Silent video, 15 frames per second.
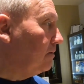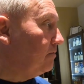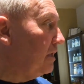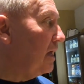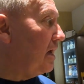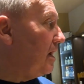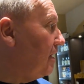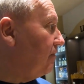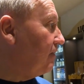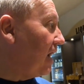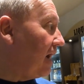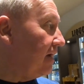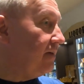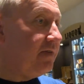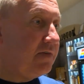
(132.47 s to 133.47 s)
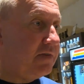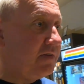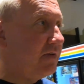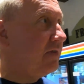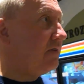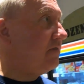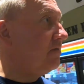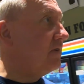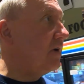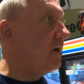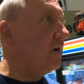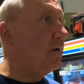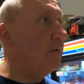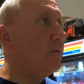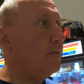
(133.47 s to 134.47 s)
They have ice,
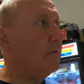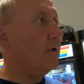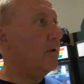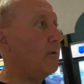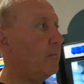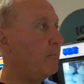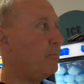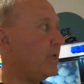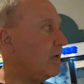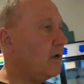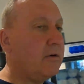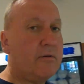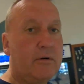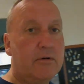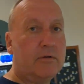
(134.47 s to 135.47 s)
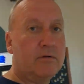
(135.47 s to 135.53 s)
beer,